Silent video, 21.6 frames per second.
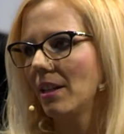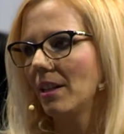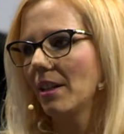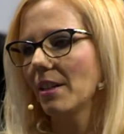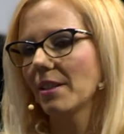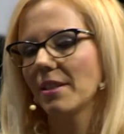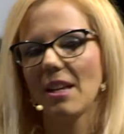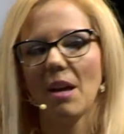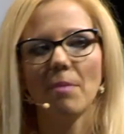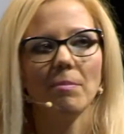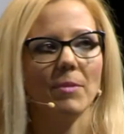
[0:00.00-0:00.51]

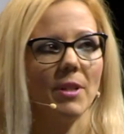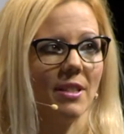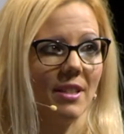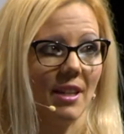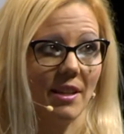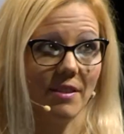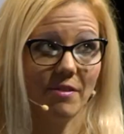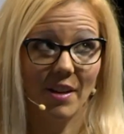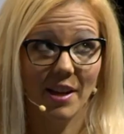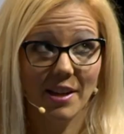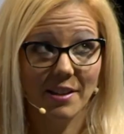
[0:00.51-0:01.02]
some
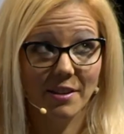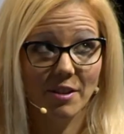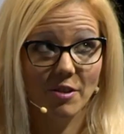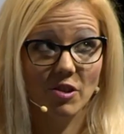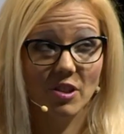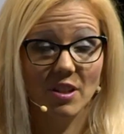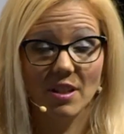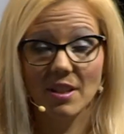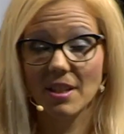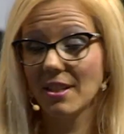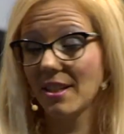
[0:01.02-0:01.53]

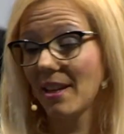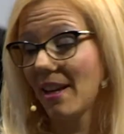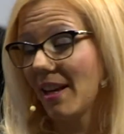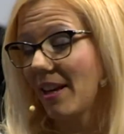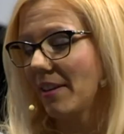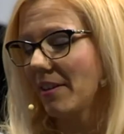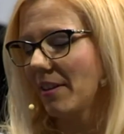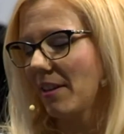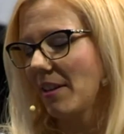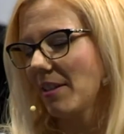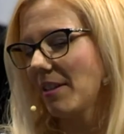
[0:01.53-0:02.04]
disadvantages,
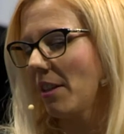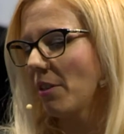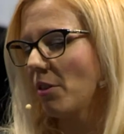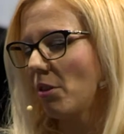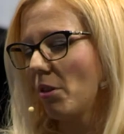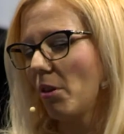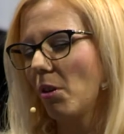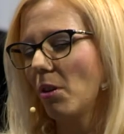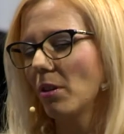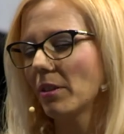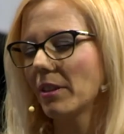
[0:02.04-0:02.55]
and as I
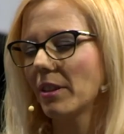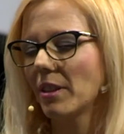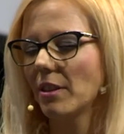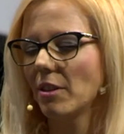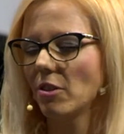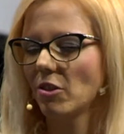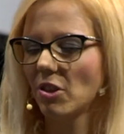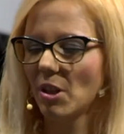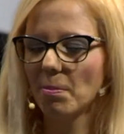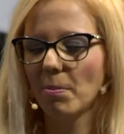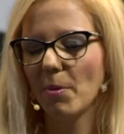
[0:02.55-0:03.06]
told, the
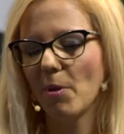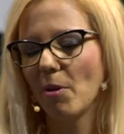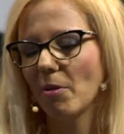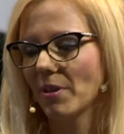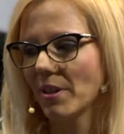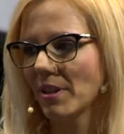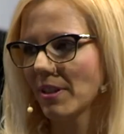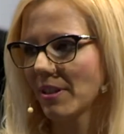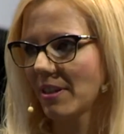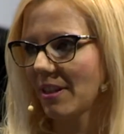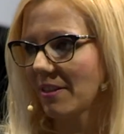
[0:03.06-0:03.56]
ship
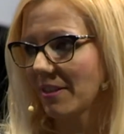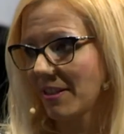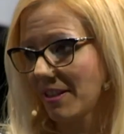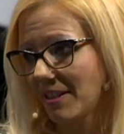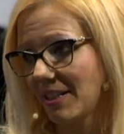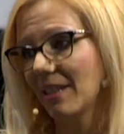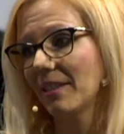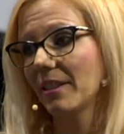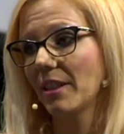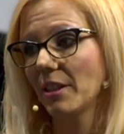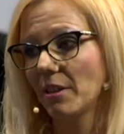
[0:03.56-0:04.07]
owners are
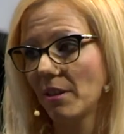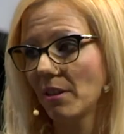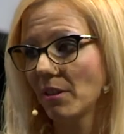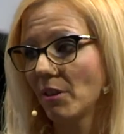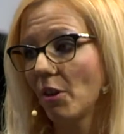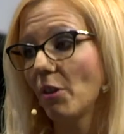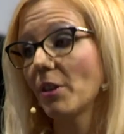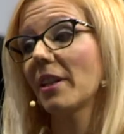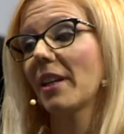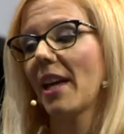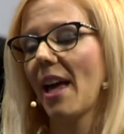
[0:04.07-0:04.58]
still
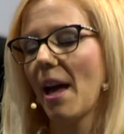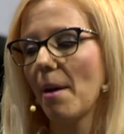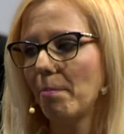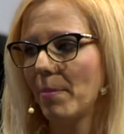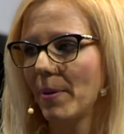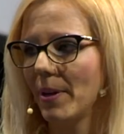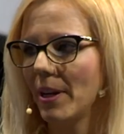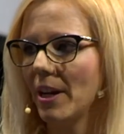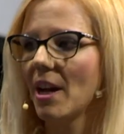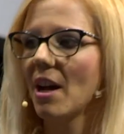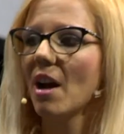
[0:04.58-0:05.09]
not
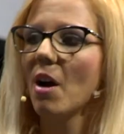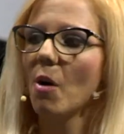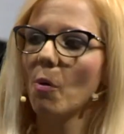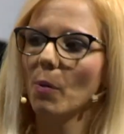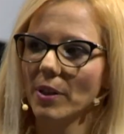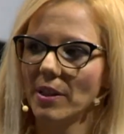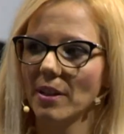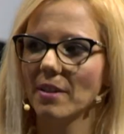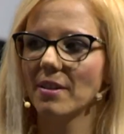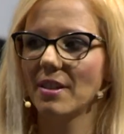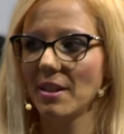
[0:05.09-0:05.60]
happy
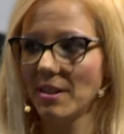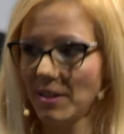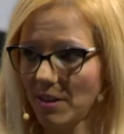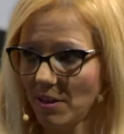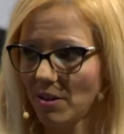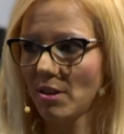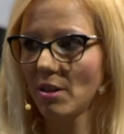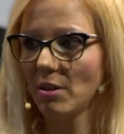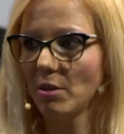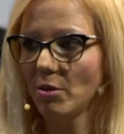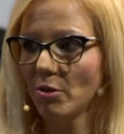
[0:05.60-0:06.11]
with existing
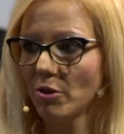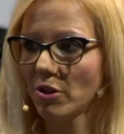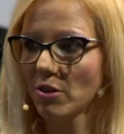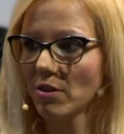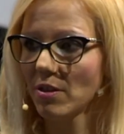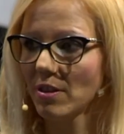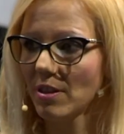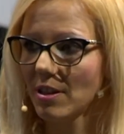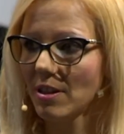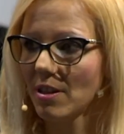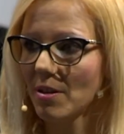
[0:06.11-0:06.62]

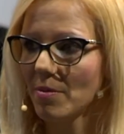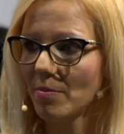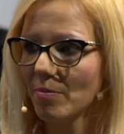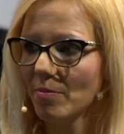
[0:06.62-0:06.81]
solutions.